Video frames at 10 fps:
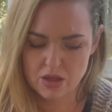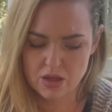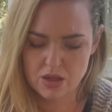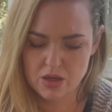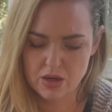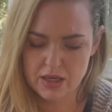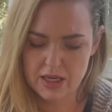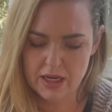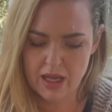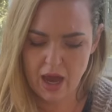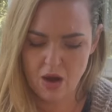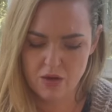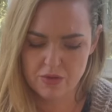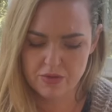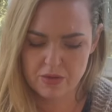you're getting
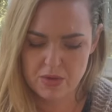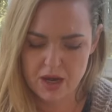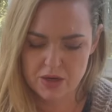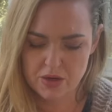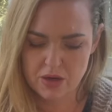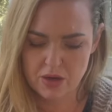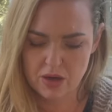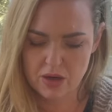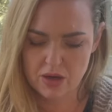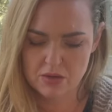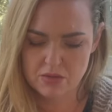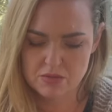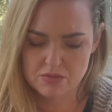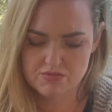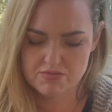out from under
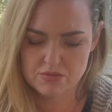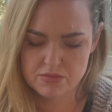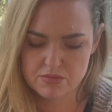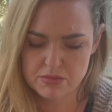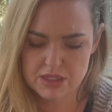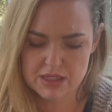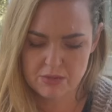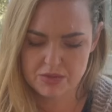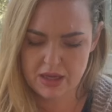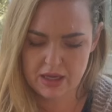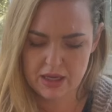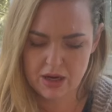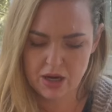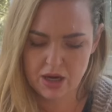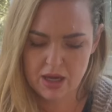something
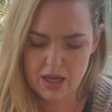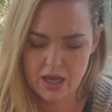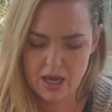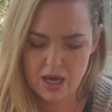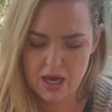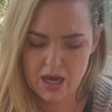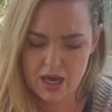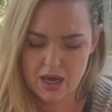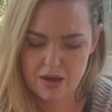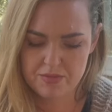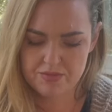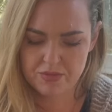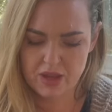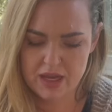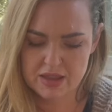here.
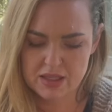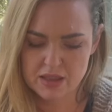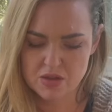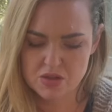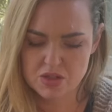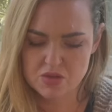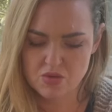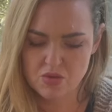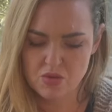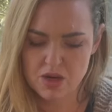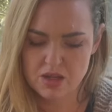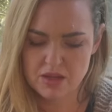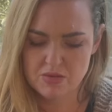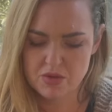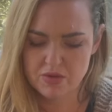I think that there's this
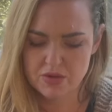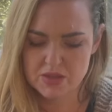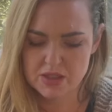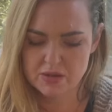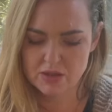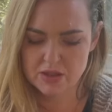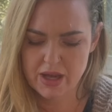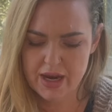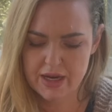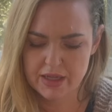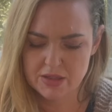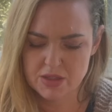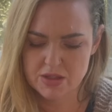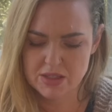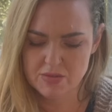really beautiful silver lining
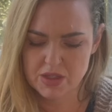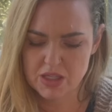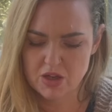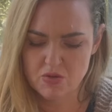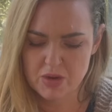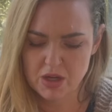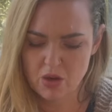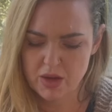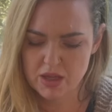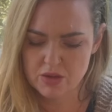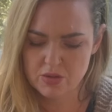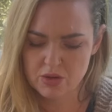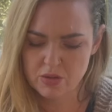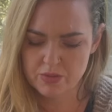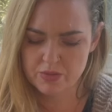to something you've been going
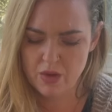through,